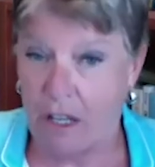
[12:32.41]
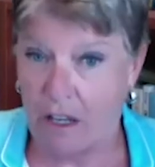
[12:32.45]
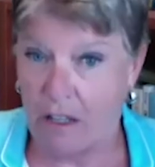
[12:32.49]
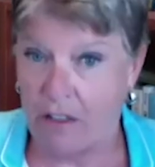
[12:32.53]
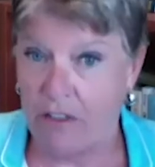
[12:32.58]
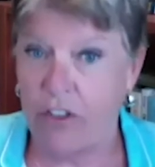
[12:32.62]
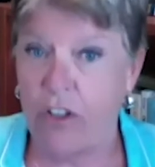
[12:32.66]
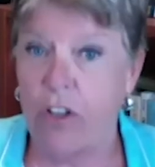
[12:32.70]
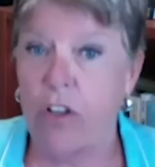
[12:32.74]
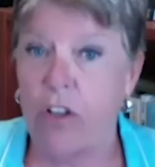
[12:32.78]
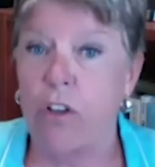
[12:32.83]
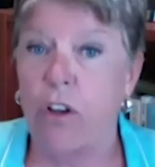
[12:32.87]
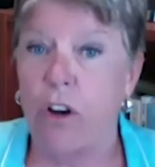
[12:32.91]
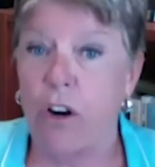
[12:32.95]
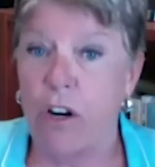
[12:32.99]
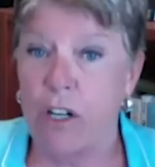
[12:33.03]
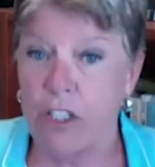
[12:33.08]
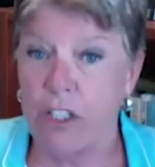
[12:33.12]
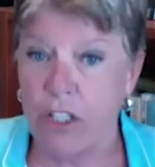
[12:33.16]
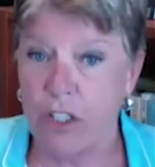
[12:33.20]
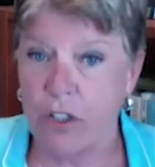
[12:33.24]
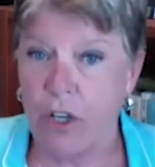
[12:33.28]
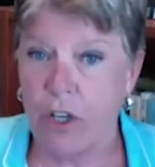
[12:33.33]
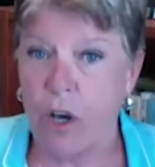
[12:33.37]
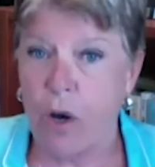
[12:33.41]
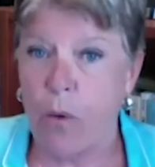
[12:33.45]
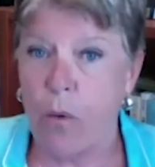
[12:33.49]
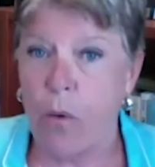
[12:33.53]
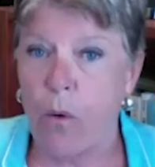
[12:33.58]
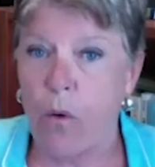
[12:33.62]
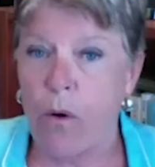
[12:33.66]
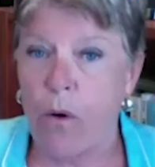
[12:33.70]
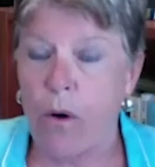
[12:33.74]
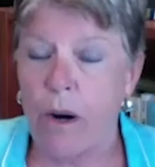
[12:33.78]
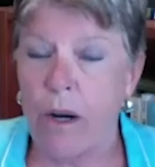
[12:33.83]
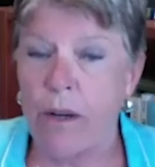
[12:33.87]
is the largest
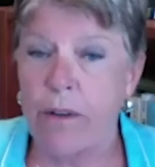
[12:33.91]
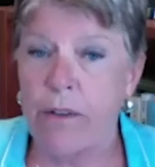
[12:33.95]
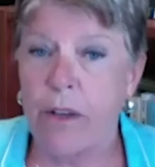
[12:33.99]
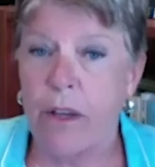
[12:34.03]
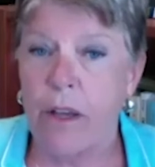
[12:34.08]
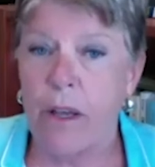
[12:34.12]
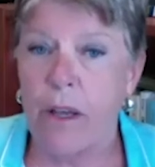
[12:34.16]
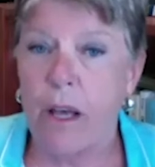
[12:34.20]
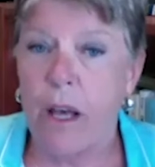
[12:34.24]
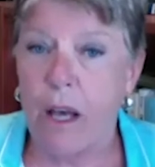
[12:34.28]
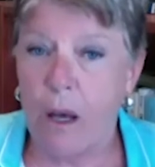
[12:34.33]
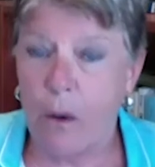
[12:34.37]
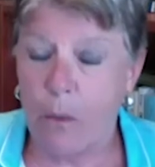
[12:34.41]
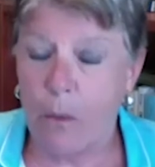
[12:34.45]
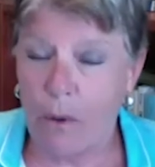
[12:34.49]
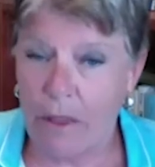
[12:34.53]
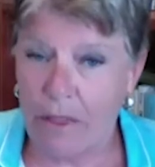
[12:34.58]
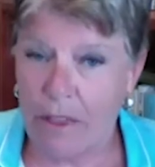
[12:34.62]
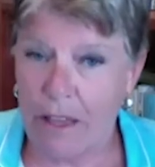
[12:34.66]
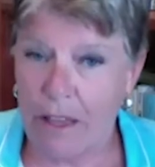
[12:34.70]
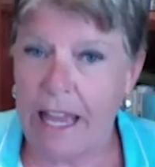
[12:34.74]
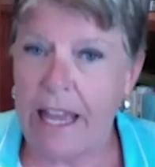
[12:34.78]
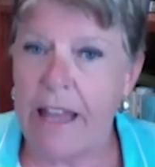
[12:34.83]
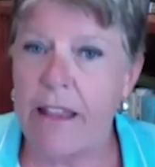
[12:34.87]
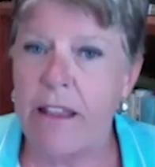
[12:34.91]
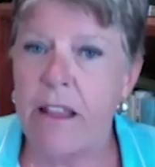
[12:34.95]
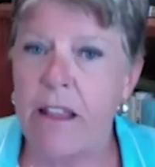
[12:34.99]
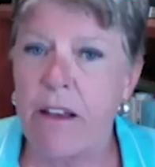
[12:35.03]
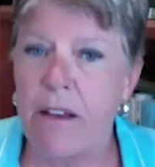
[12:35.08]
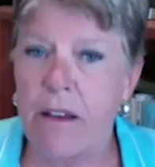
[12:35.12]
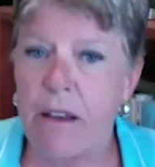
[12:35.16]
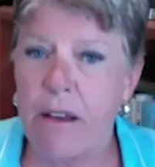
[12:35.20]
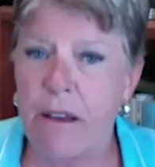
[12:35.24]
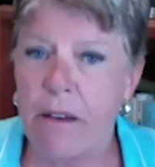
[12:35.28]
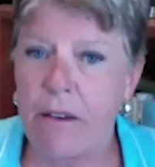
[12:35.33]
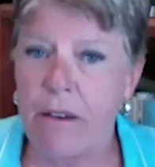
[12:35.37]
cohort uh, within
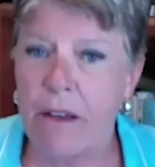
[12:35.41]
the,